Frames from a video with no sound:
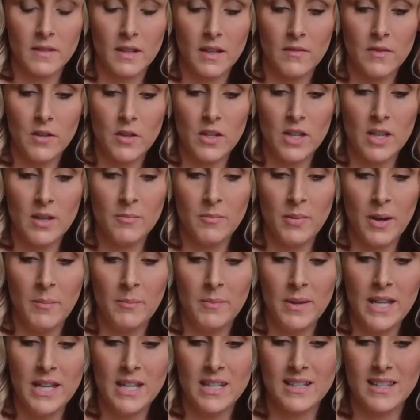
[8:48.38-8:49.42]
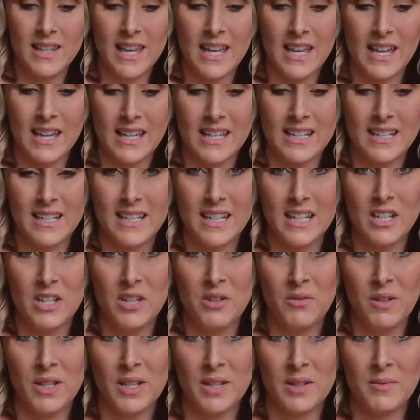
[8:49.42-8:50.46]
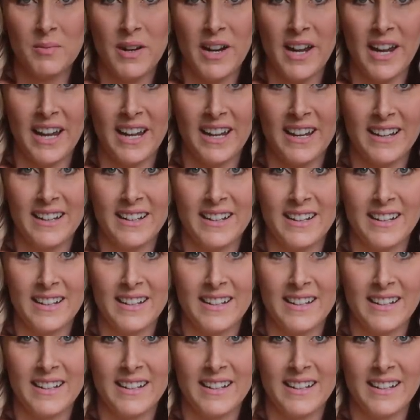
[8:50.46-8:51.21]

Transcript: If you keep pumping, it's like a continuous spray.